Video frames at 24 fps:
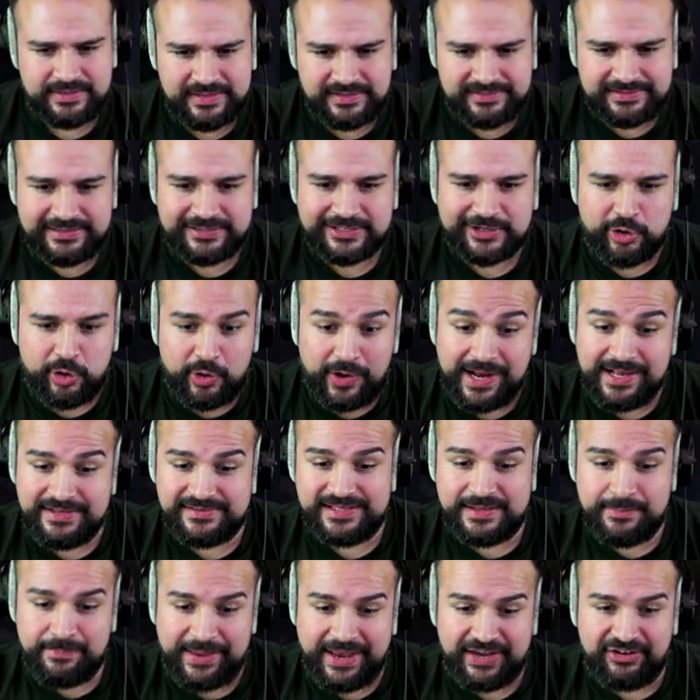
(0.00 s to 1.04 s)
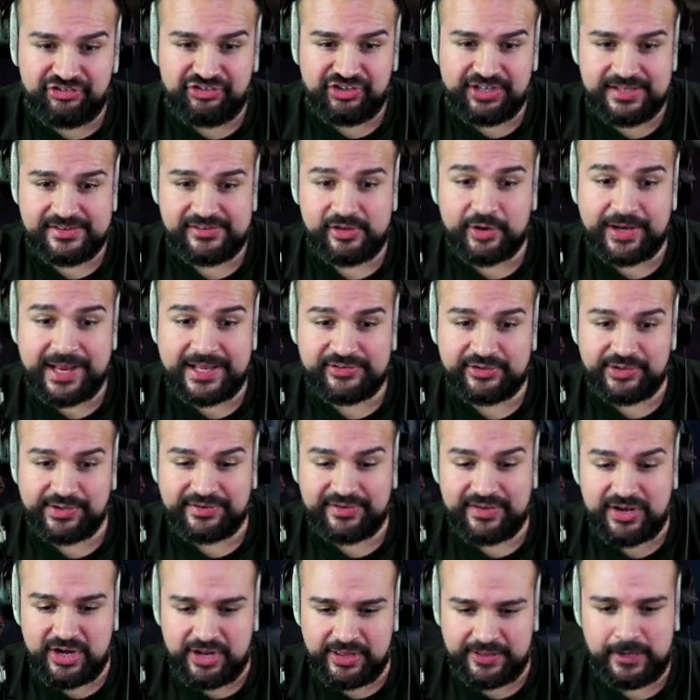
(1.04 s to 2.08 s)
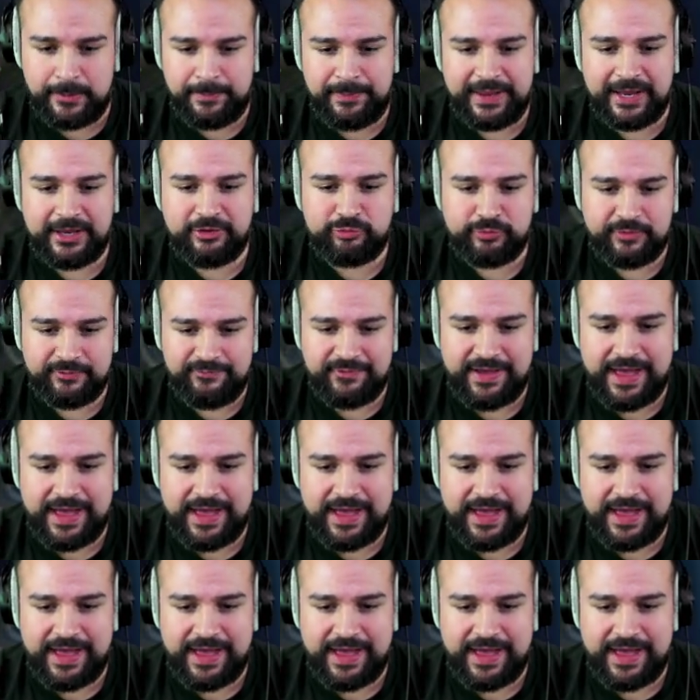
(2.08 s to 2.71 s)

This is Crazy Mations. Okay, so there's another page we